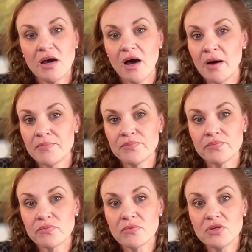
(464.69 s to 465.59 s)

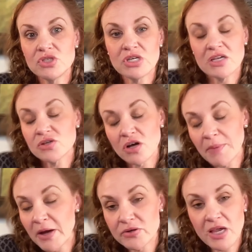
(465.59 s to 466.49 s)
talk
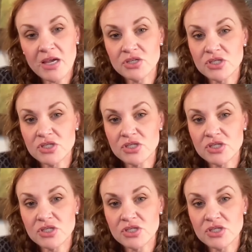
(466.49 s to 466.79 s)
about her day.